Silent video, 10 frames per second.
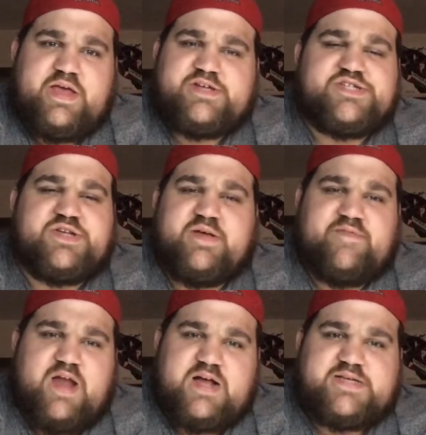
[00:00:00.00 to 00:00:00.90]
he shouldn't
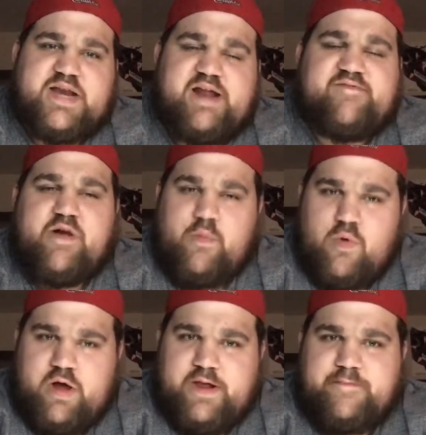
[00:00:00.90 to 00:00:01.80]
have lost it after he
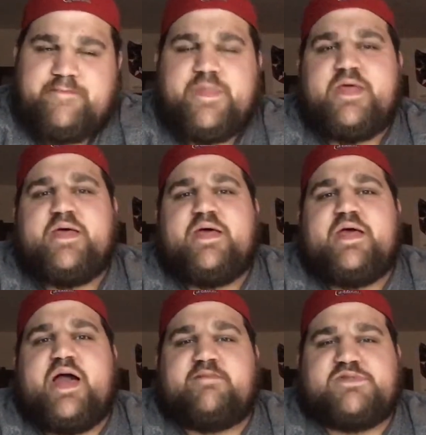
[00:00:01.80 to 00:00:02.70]
won
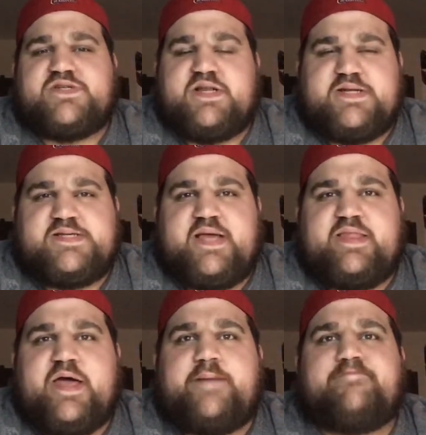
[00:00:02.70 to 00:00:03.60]
it. I'm just gonna
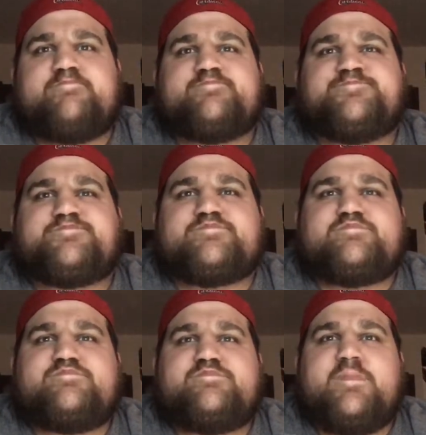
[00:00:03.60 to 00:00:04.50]
say that.
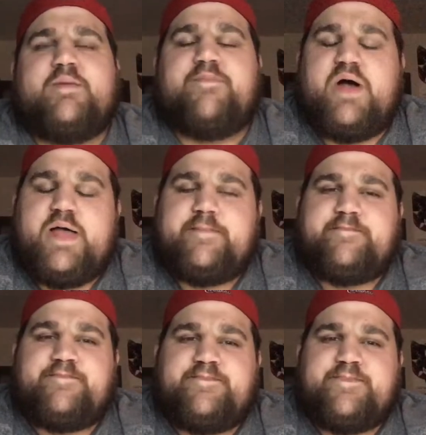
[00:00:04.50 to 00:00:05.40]
But
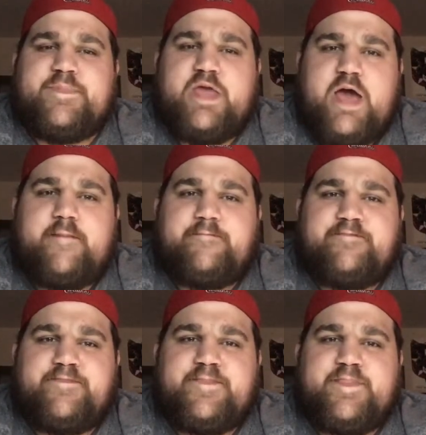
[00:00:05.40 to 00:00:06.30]
yeah,
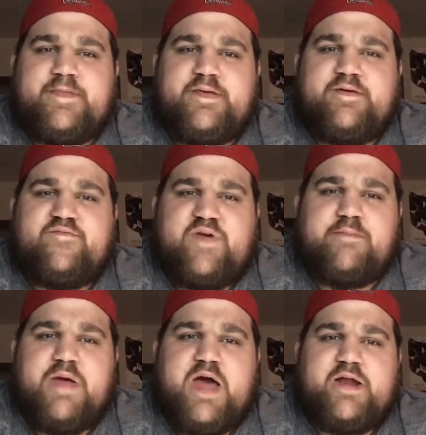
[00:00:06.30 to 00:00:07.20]

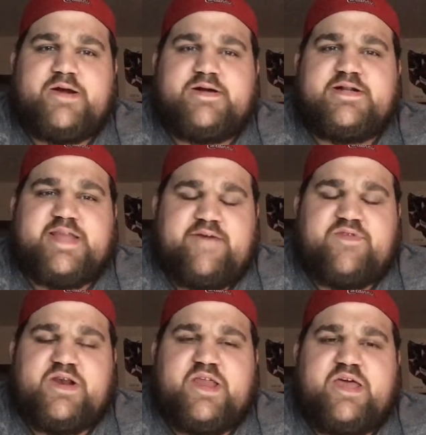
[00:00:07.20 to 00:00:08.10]
Finn Balor,
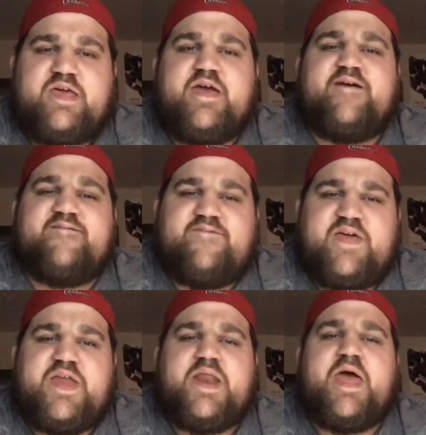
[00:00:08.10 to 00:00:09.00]
definitely.
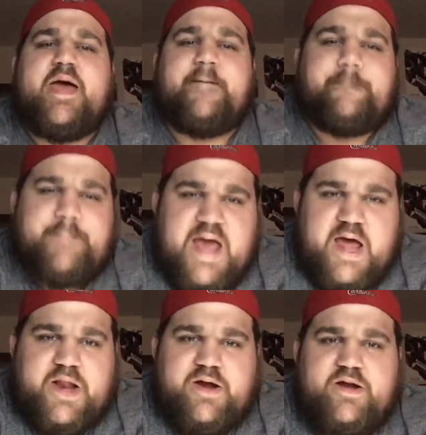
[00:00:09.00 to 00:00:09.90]
Finn
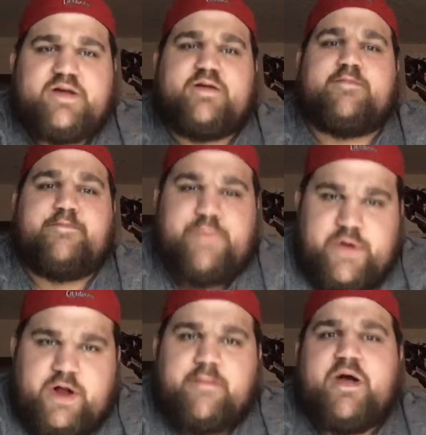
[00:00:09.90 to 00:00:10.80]
Balor.
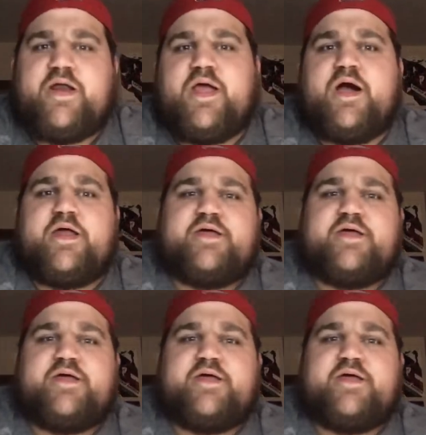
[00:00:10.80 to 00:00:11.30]
Put your money on